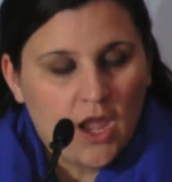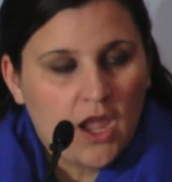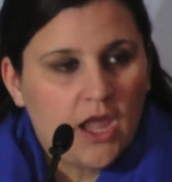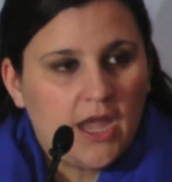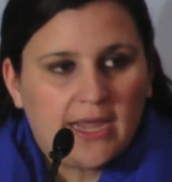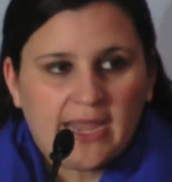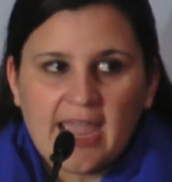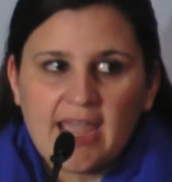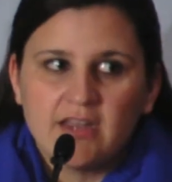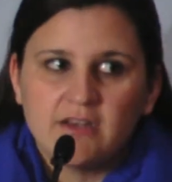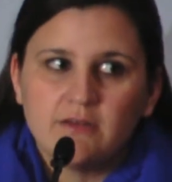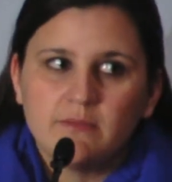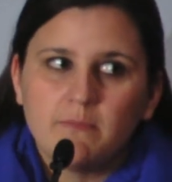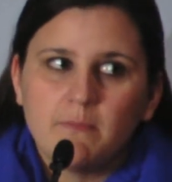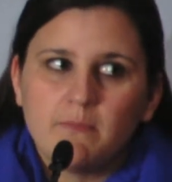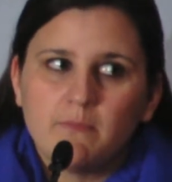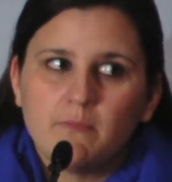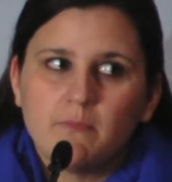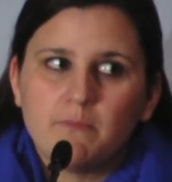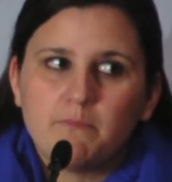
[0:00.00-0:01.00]
Again,
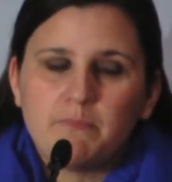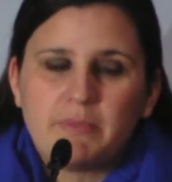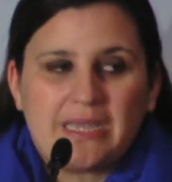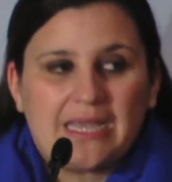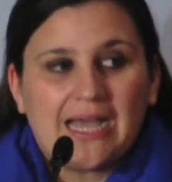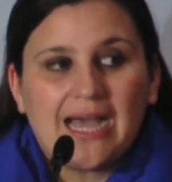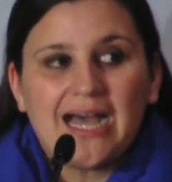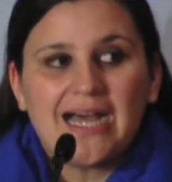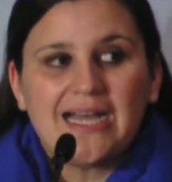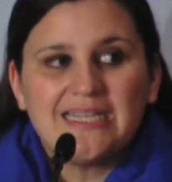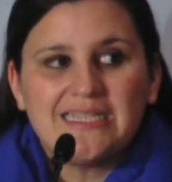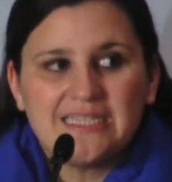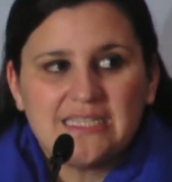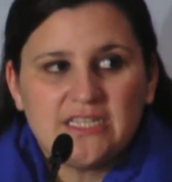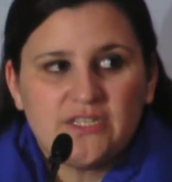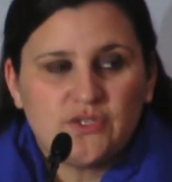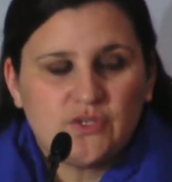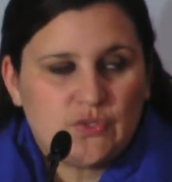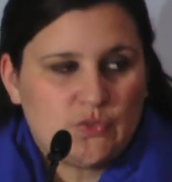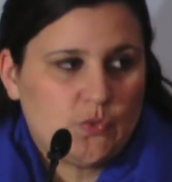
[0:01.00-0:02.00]
because
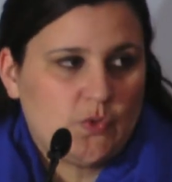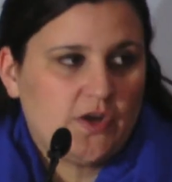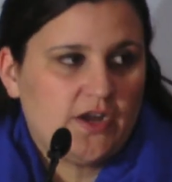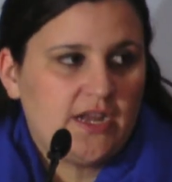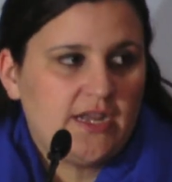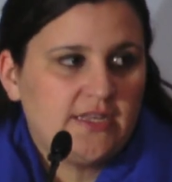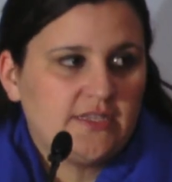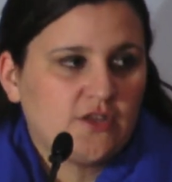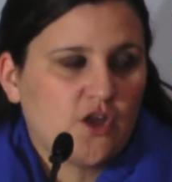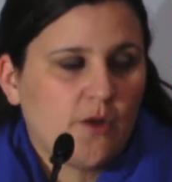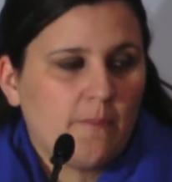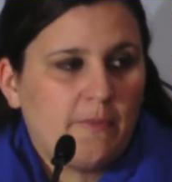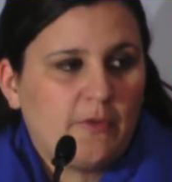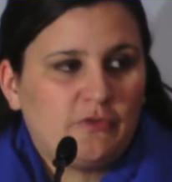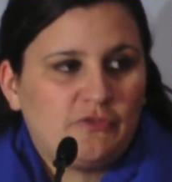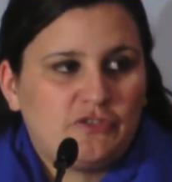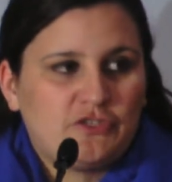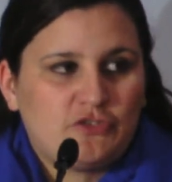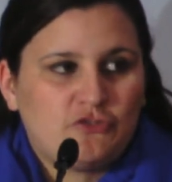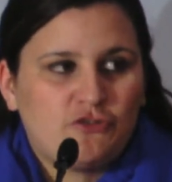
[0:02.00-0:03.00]
these stories are
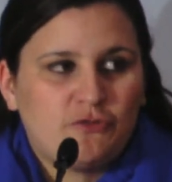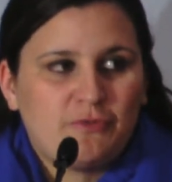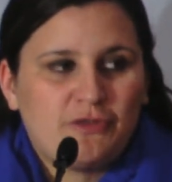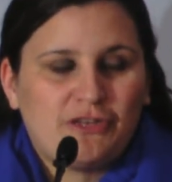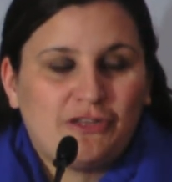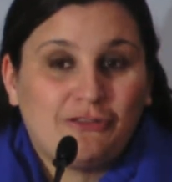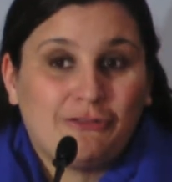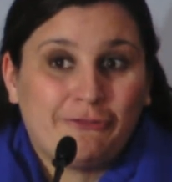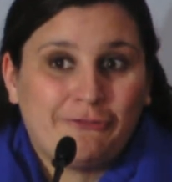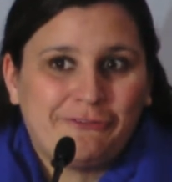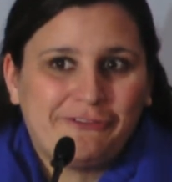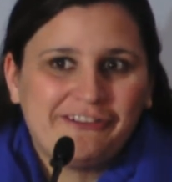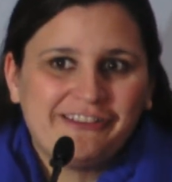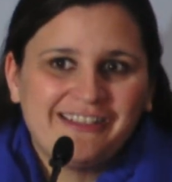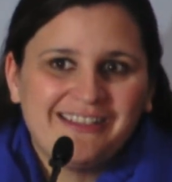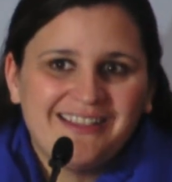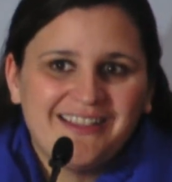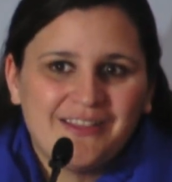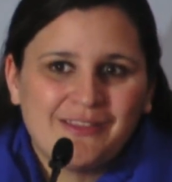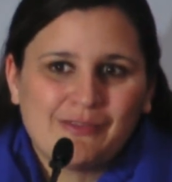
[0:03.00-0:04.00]
both distributed
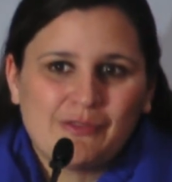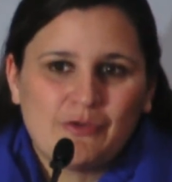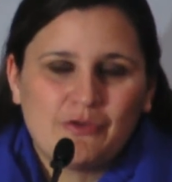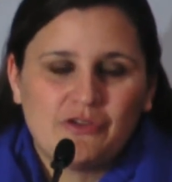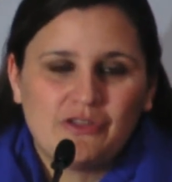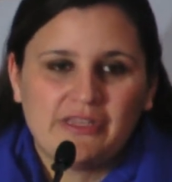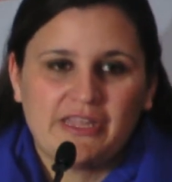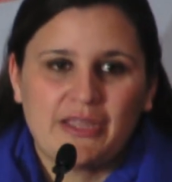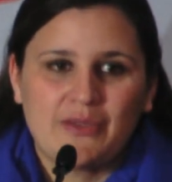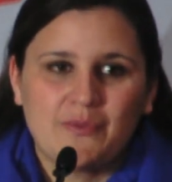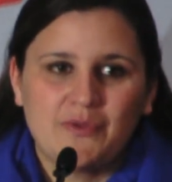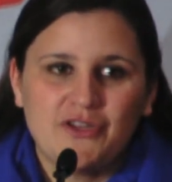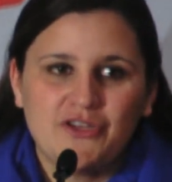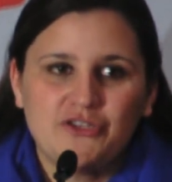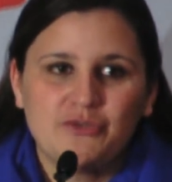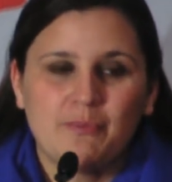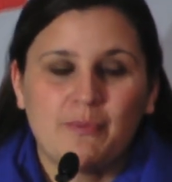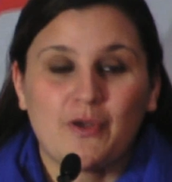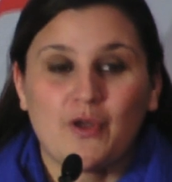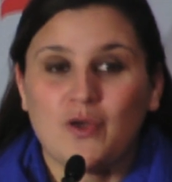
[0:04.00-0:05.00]
locally in local
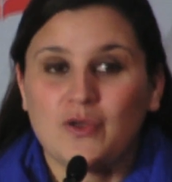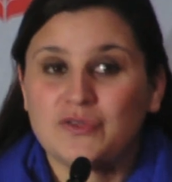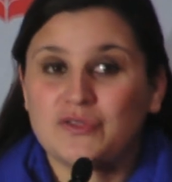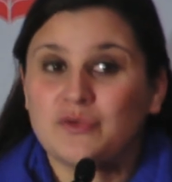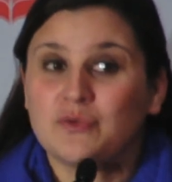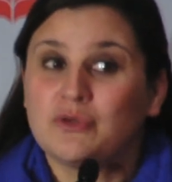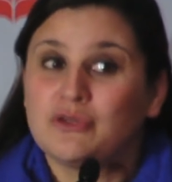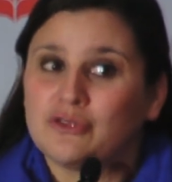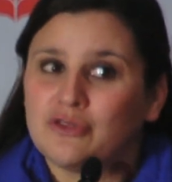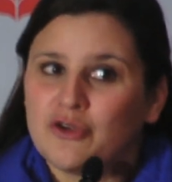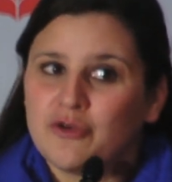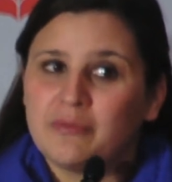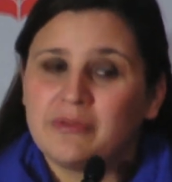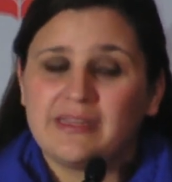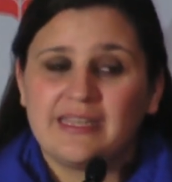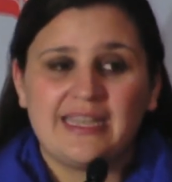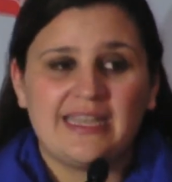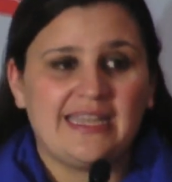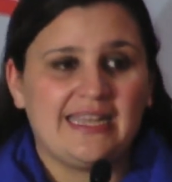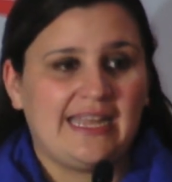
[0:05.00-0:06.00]
language, but also
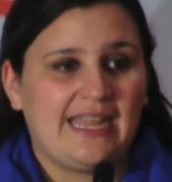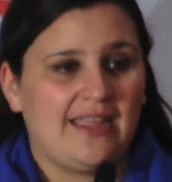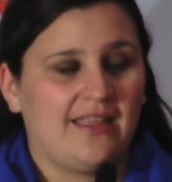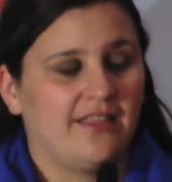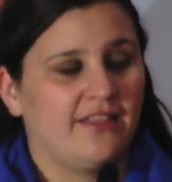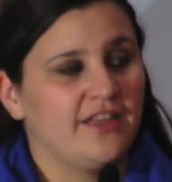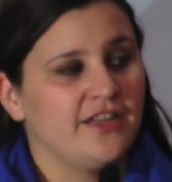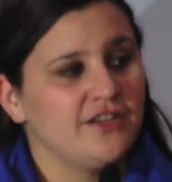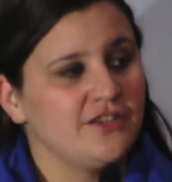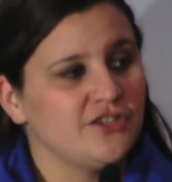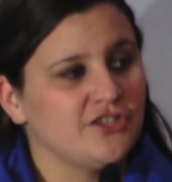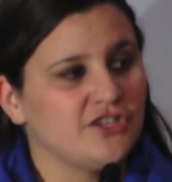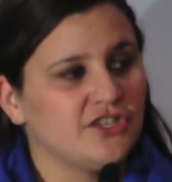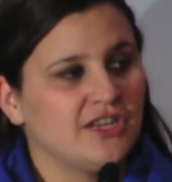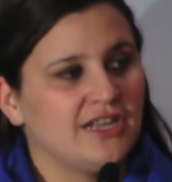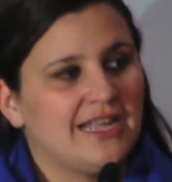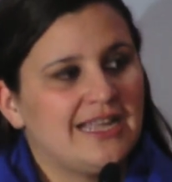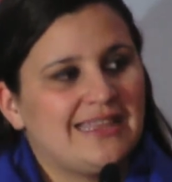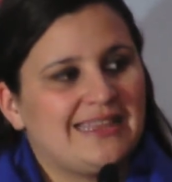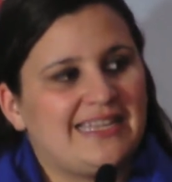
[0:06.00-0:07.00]
globally in English,
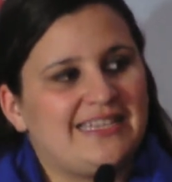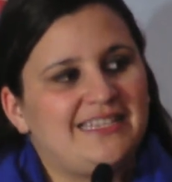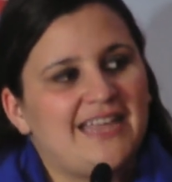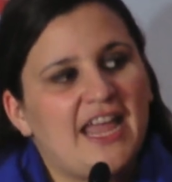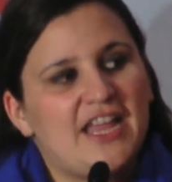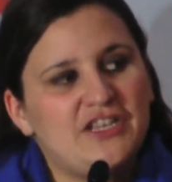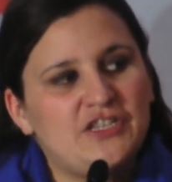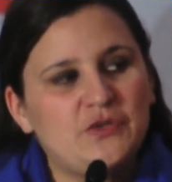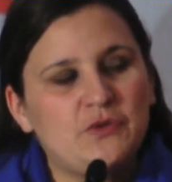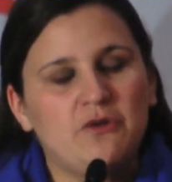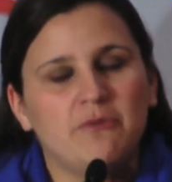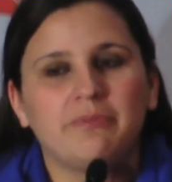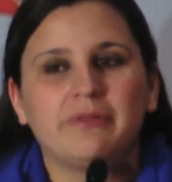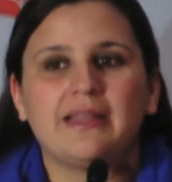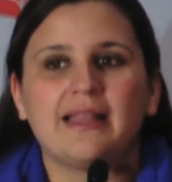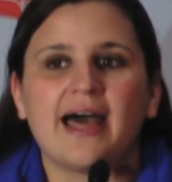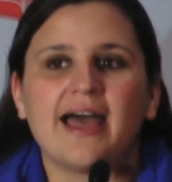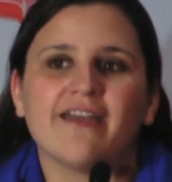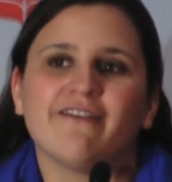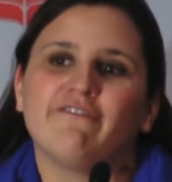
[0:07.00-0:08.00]
they tend to
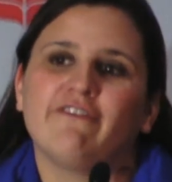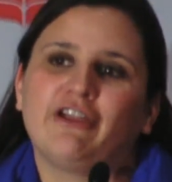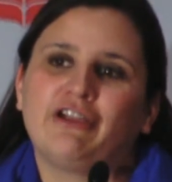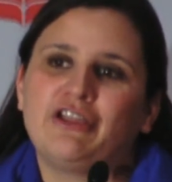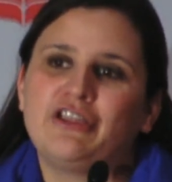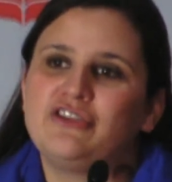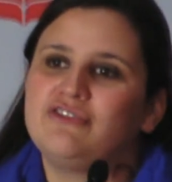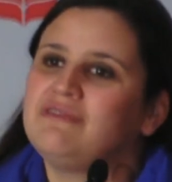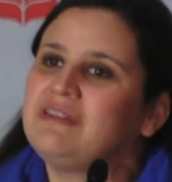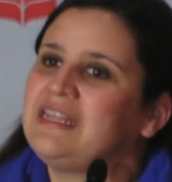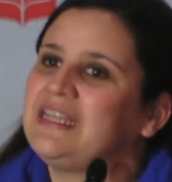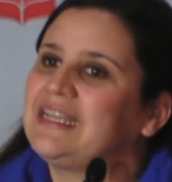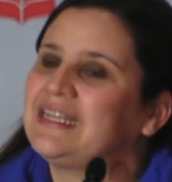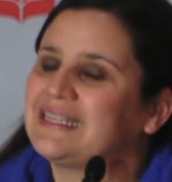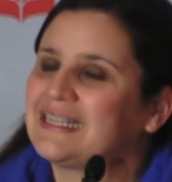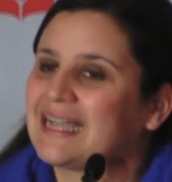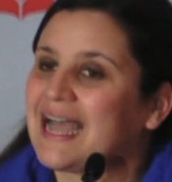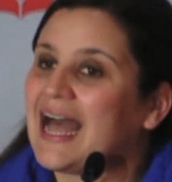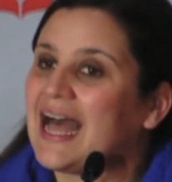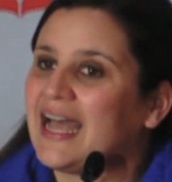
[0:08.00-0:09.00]
apply a very
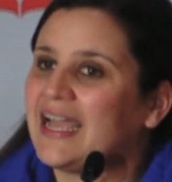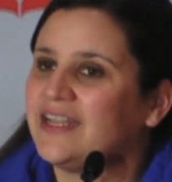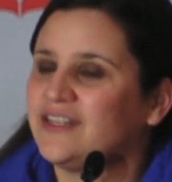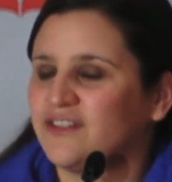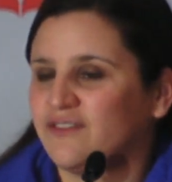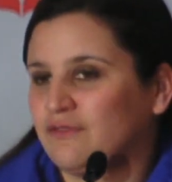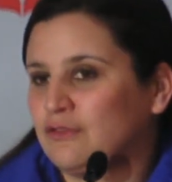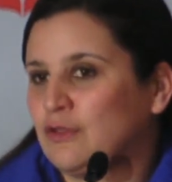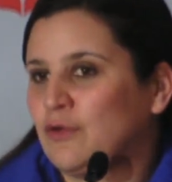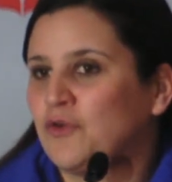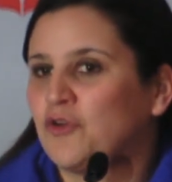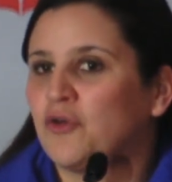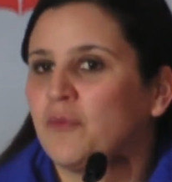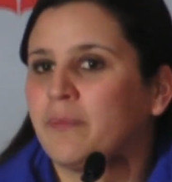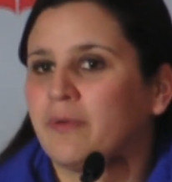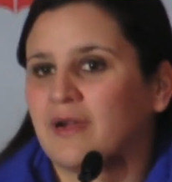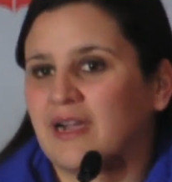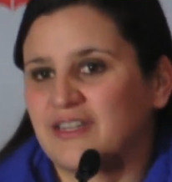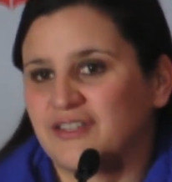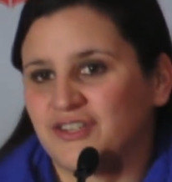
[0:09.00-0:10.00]
unique kind of local
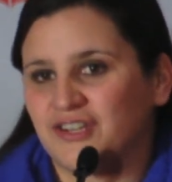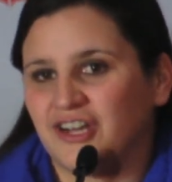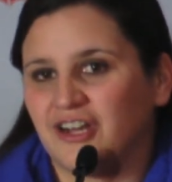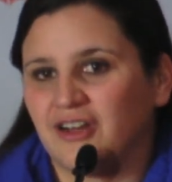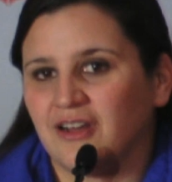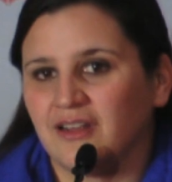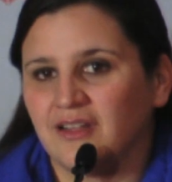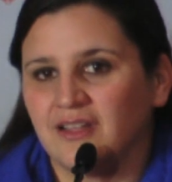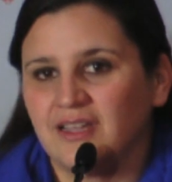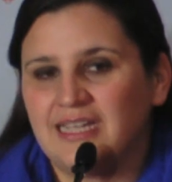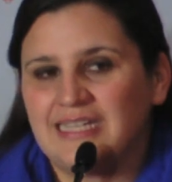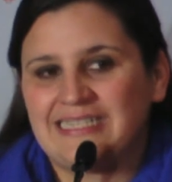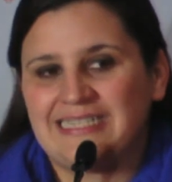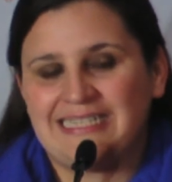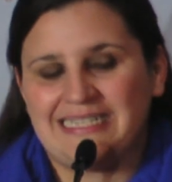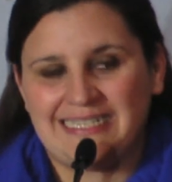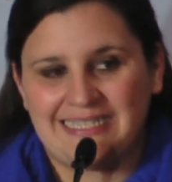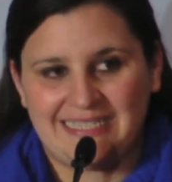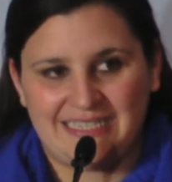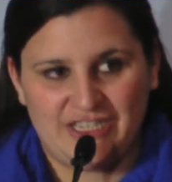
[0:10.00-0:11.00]
pressure to
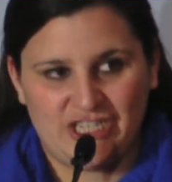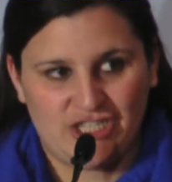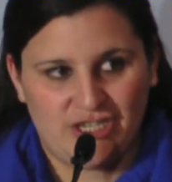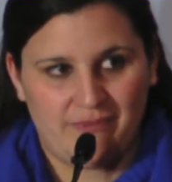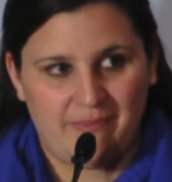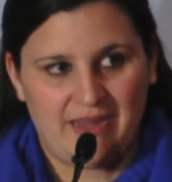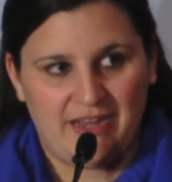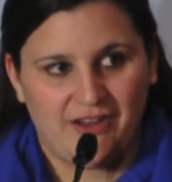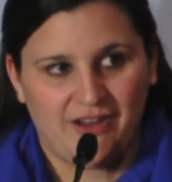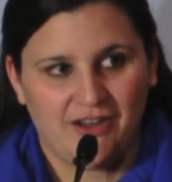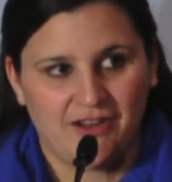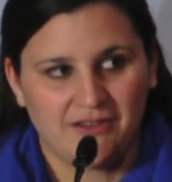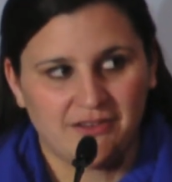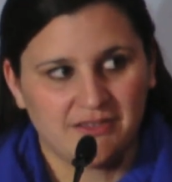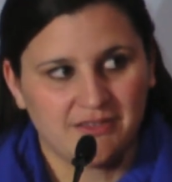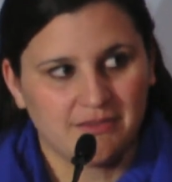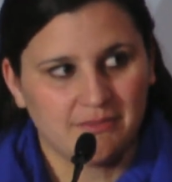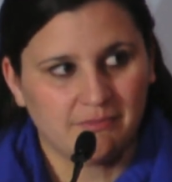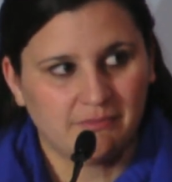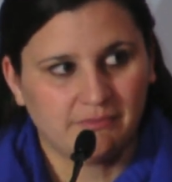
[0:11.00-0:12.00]
decision
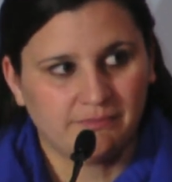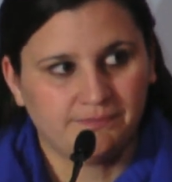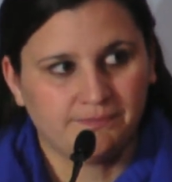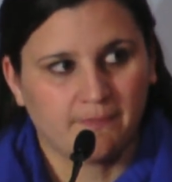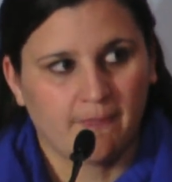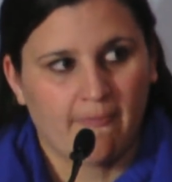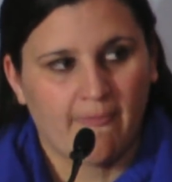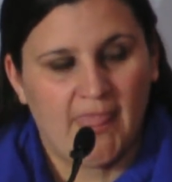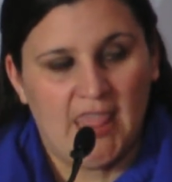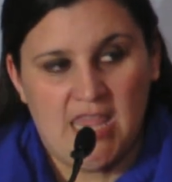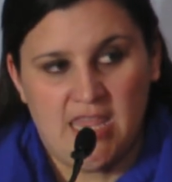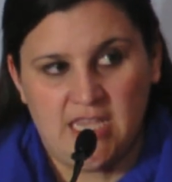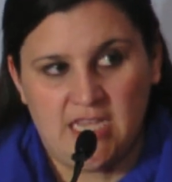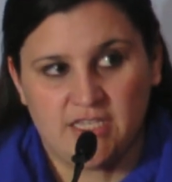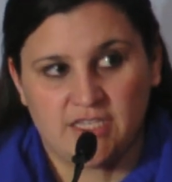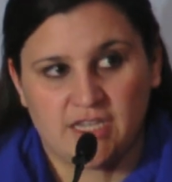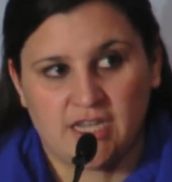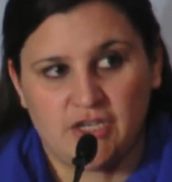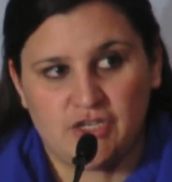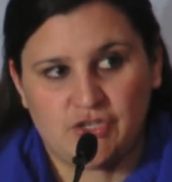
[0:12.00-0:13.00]
makers. in
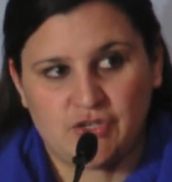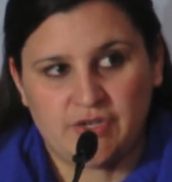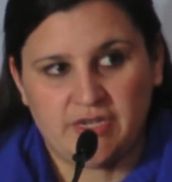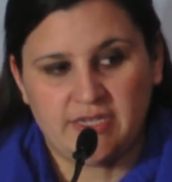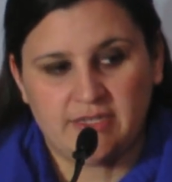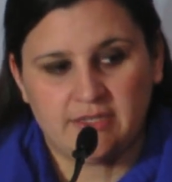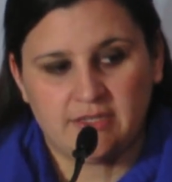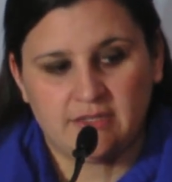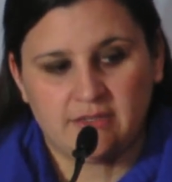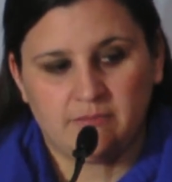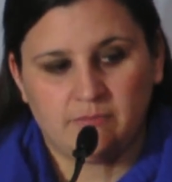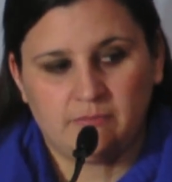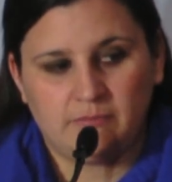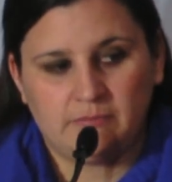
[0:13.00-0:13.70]
these countries.